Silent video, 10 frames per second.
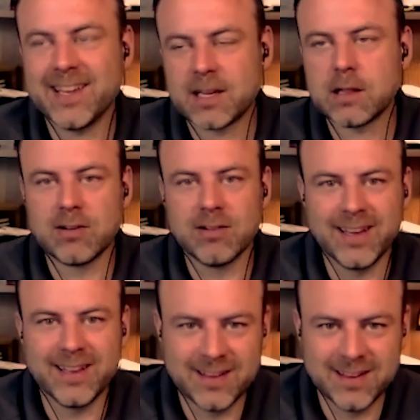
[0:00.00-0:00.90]

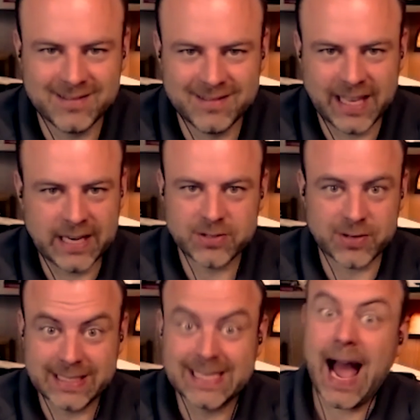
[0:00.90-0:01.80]
clearly the industry
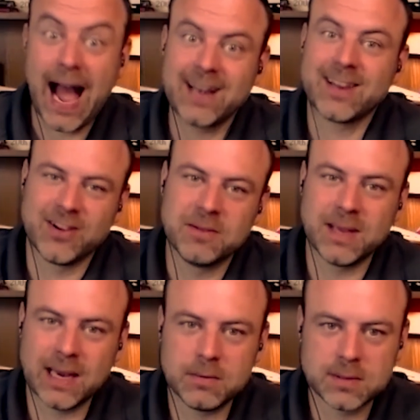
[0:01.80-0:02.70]
is not going to
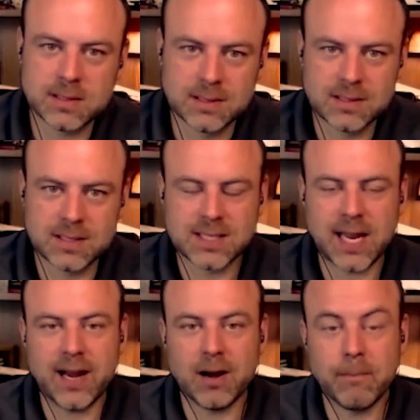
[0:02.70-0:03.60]
be able to stay
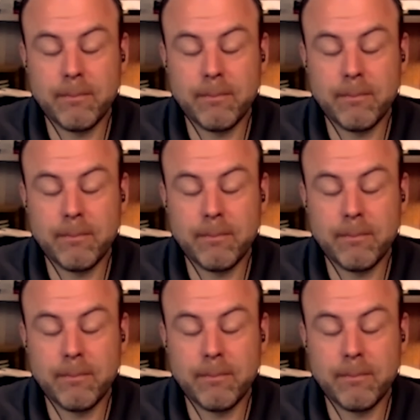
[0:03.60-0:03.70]
here.